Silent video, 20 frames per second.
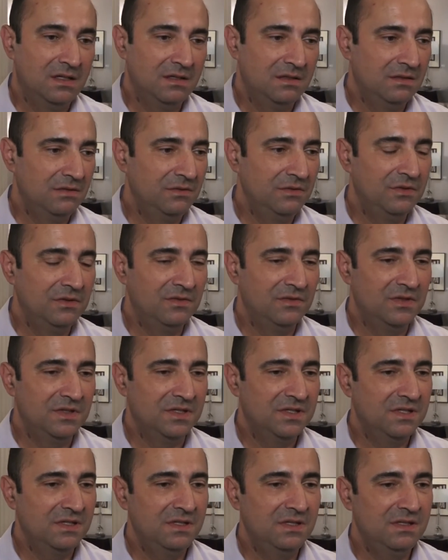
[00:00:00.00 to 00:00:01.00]
there are
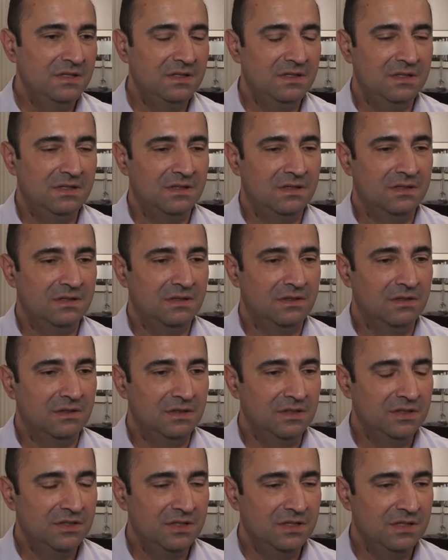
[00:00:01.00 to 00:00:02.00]
universities, uh,
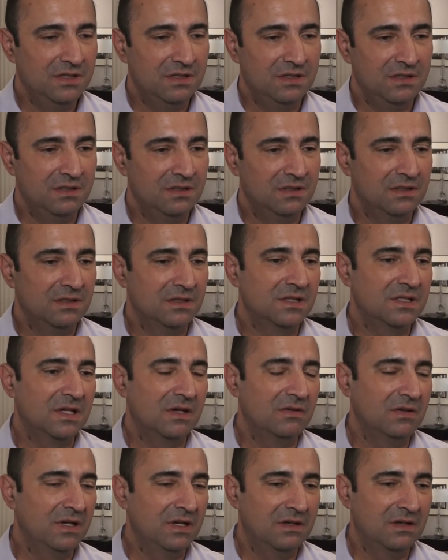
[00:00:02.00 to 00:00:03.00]
colleges in
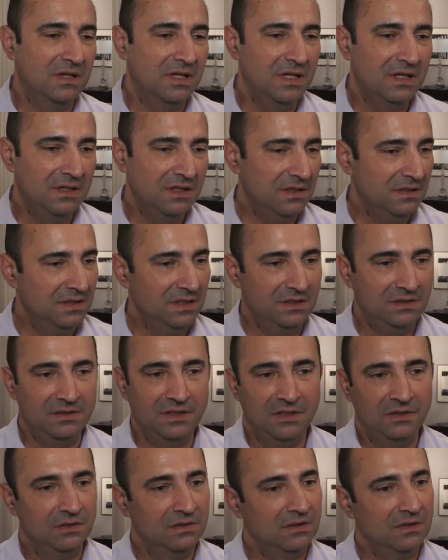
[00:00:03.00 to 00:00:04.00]
South Carolina that
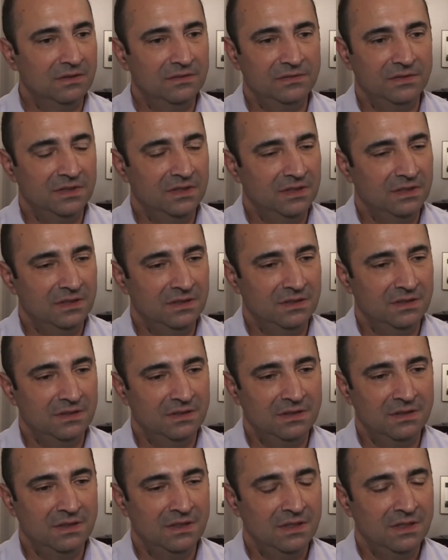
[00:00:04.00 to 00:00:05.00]
they don't
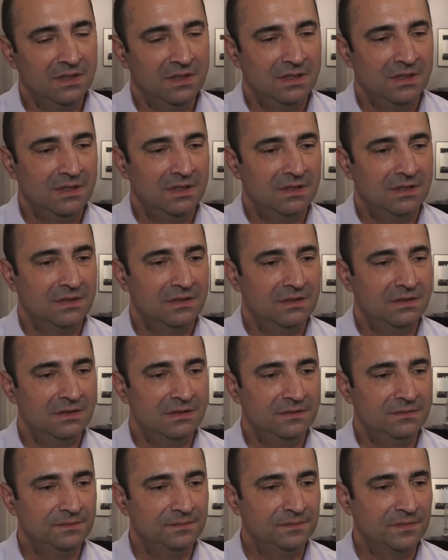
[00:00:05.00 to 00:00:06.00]
offer
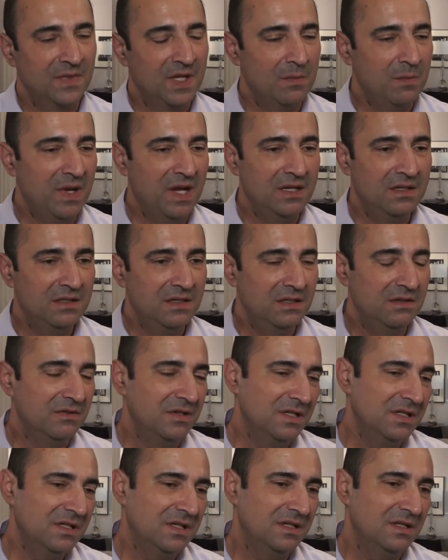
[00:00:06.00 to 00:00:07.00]
uh, um, math
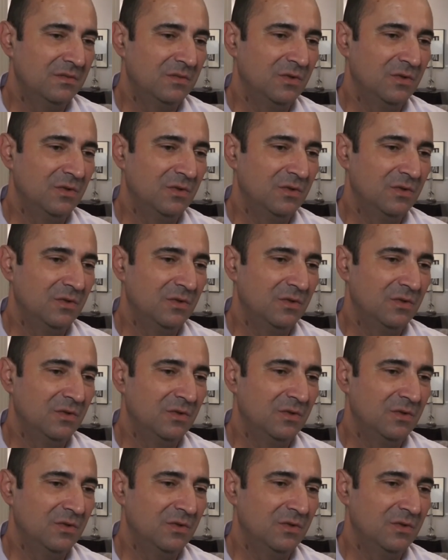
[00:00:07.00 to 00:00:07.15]
degrees